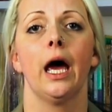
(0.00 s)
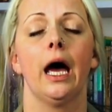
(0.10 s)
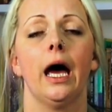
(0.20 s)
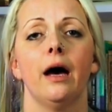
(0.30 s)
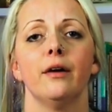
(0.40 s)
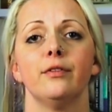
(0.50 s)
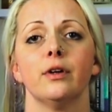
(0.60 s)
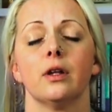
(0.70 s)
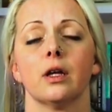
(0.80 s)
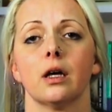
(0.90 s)
have
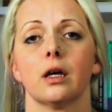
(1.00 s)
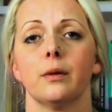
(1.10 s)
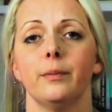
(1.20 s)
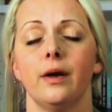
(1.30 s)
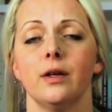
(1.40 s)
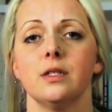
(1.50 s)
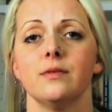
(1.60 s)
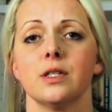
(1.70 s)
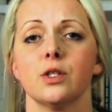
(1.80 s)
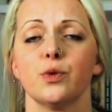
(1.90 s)
the
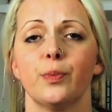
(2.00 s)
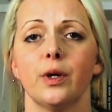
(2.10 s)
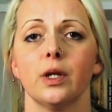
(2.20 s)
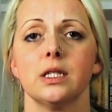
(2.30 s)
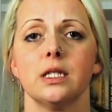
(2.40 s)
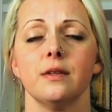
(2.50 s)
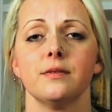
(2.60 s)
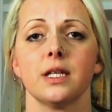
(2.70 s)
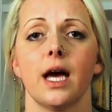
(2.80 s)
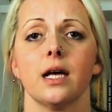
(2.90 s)
comparatives and
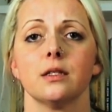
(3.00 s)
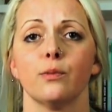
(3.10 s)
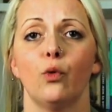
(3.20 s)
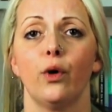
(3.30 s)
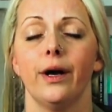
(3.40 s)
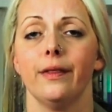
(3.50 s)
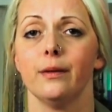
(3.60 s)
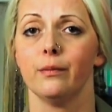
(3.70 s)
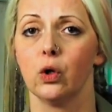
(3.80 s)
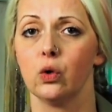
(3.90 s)
superlatives as more and
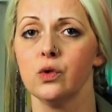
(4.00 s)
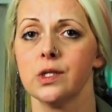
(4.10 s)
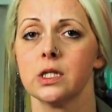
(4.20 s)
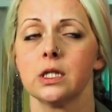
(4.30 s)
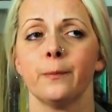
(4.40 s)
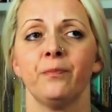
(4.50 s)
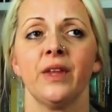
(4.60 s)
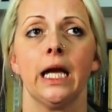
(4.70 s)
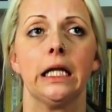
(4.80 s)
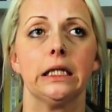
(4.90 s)
the most.
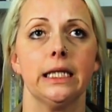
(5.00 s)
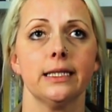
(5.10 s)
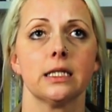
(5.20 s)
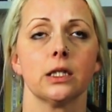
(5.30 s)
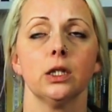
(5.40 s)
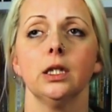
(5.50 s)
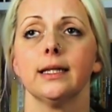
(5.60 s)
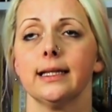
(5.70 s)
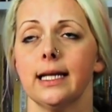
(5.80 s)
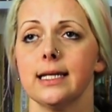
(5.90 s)
Little,
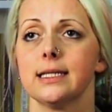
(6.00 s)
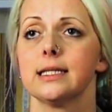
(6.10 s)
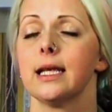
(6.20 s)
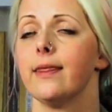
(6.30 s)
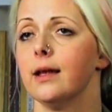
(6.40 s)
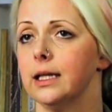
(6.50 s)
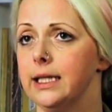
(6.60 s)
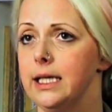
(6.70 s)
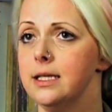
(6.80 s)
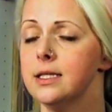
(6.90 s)
less, the
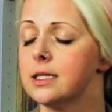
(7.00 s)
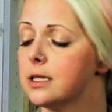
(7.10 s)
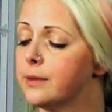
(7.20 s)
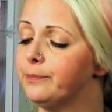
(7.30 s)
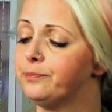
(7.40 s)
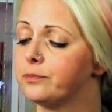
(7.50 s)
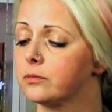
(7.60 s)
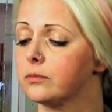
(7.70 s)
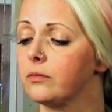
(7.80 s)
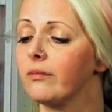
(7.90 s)
least.
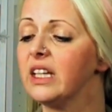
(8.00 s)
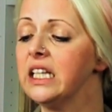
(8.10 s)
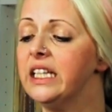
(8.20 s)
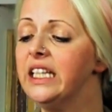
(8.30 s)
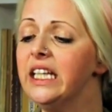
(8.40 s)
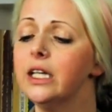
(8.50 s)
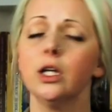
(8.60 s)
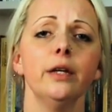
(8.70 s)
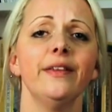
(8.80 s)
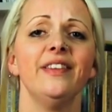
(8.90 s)

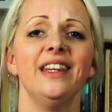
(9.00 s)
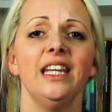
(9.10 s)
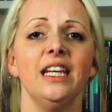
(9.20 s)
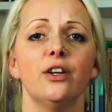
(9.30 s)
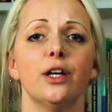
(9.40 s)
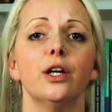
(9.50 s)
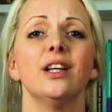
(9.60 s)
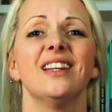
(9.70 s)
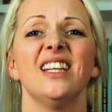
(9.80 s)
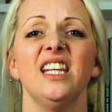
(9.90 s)
Near, nearer,
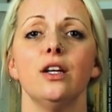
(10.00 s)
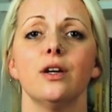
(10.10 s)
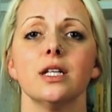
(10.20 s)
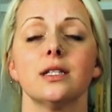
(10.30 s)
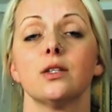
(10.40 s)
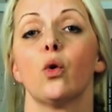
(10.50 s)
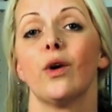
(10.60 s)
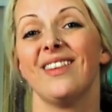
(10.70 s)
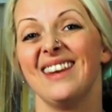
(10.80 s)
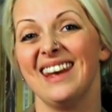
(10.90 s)
the nearest
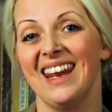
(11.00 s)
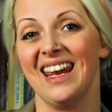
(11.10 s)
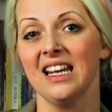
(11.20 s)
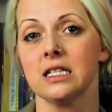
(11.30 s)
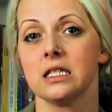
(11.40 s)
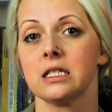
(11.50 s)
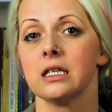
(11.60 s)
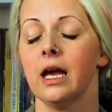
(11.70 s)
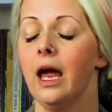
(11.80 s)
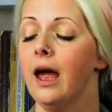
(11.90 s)
or the next.
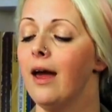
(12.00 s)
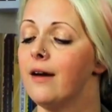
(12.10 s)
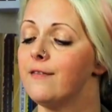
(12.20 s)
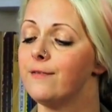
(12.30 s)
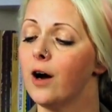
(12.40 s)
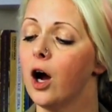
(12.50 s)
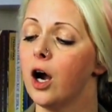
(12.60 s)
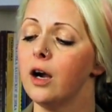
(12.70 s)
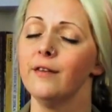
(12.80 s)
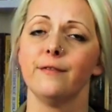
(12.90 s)

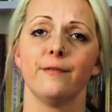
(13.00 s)
Far,